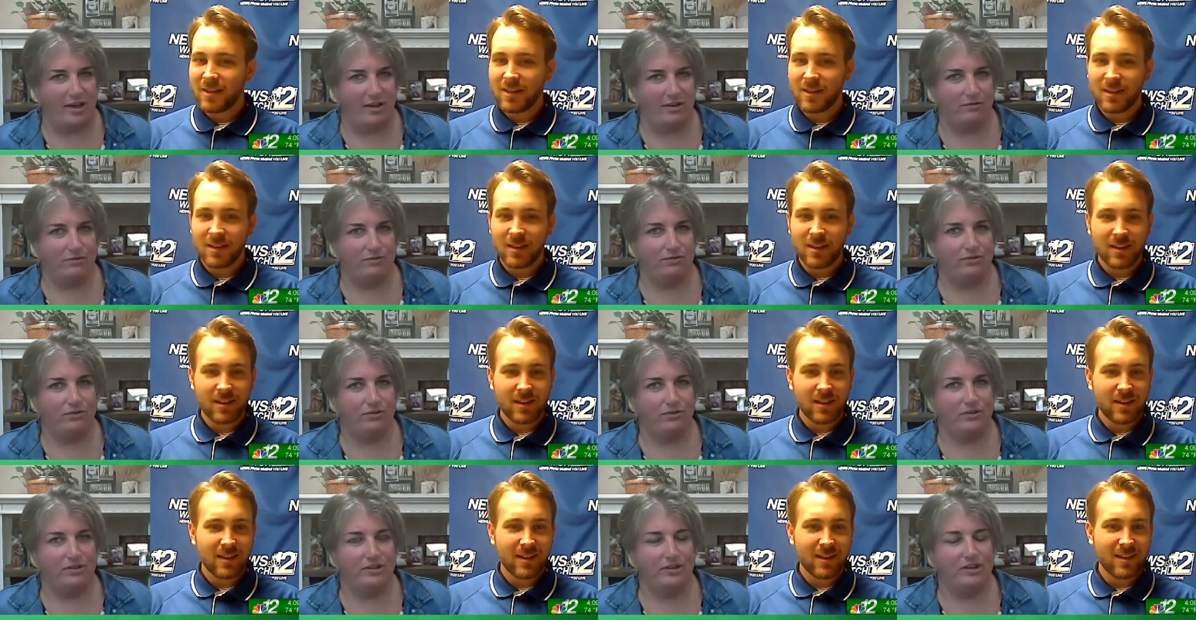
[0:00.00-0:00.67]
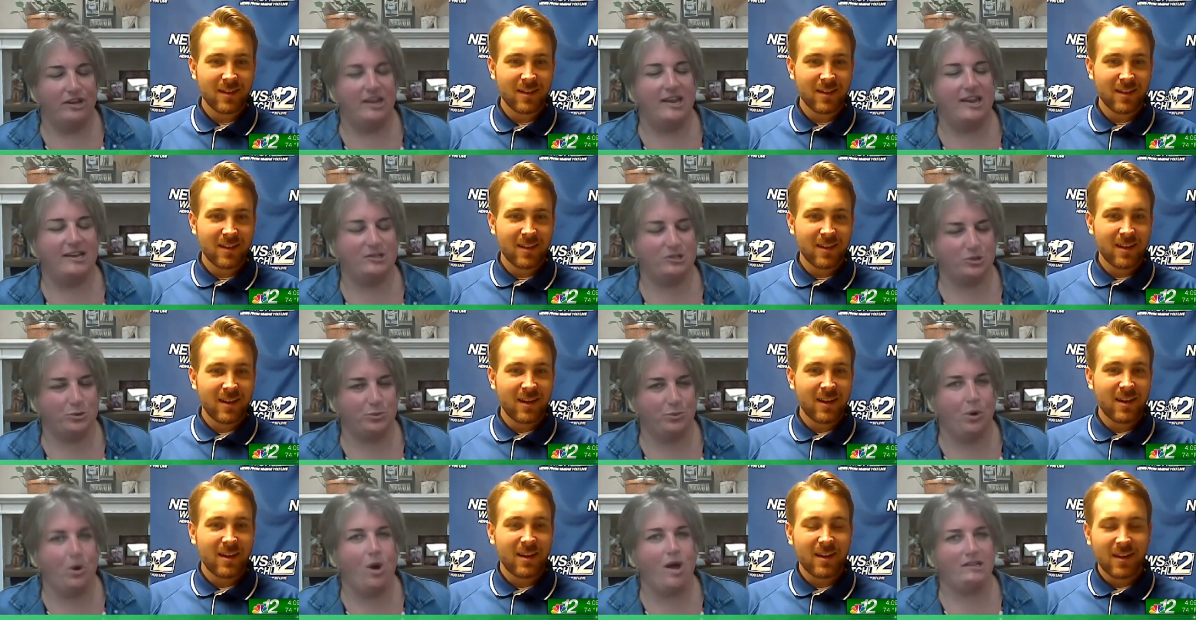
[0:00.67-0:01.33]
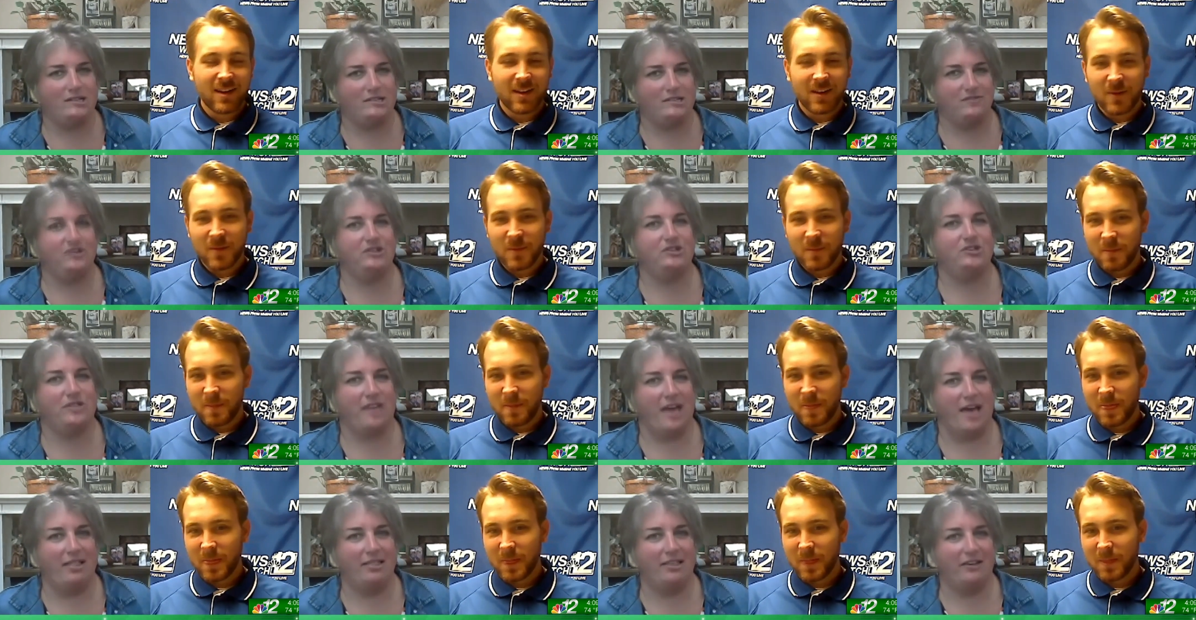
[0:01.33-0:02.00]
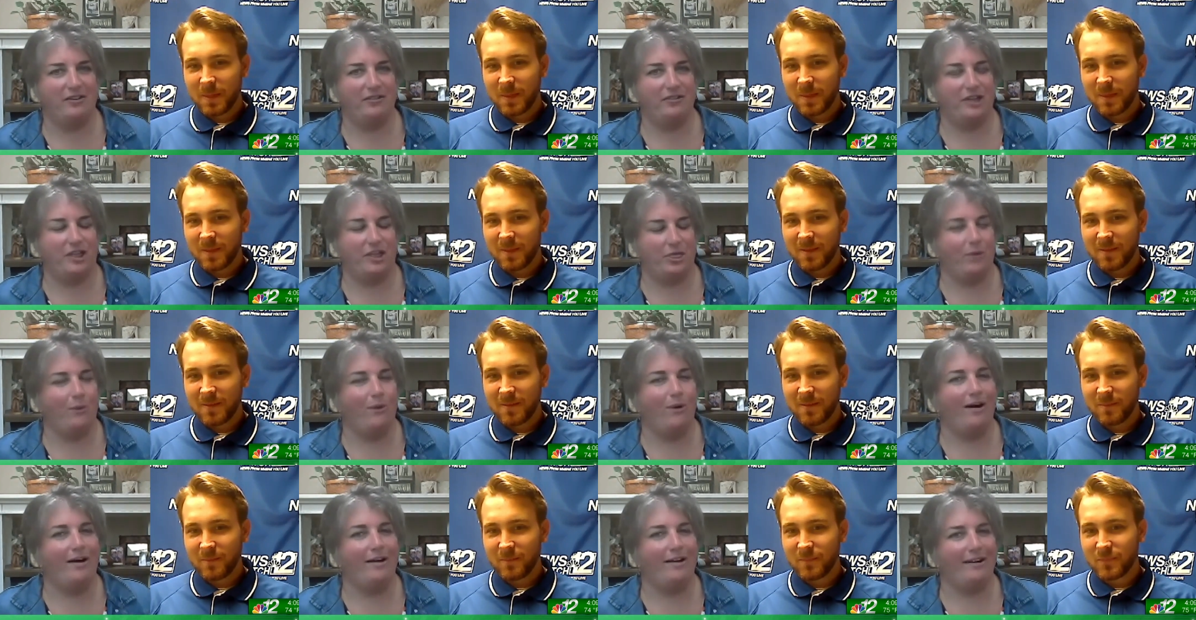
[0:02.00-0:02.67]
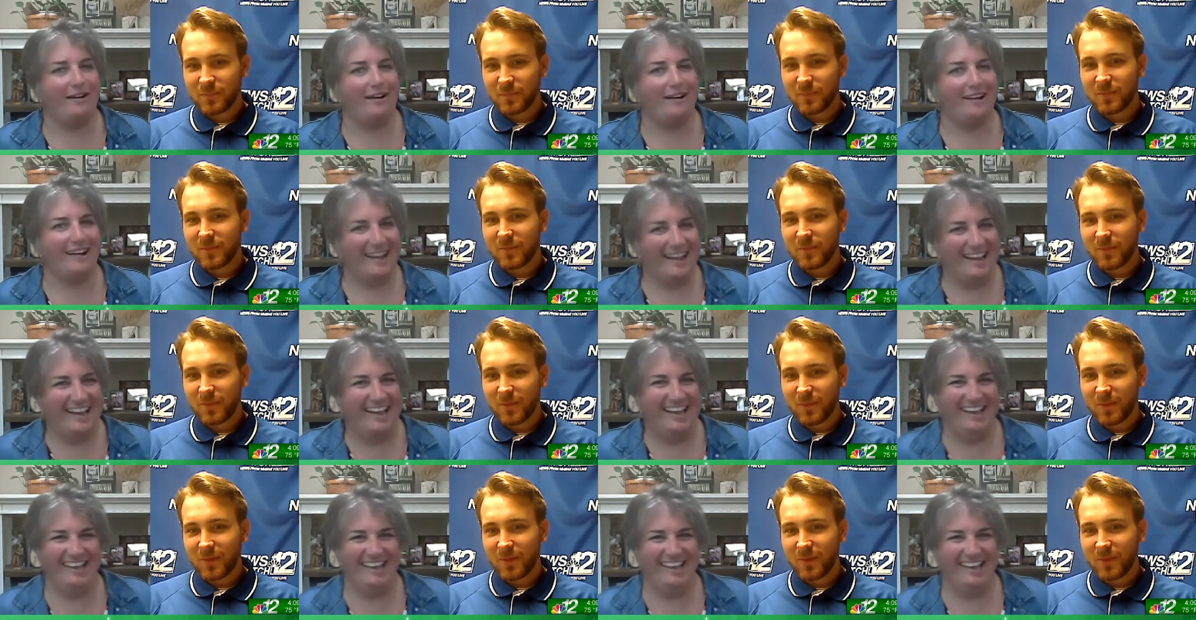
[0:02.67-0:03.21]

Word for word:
Speaker 1: brave, you get extra points if you do that lift in the water.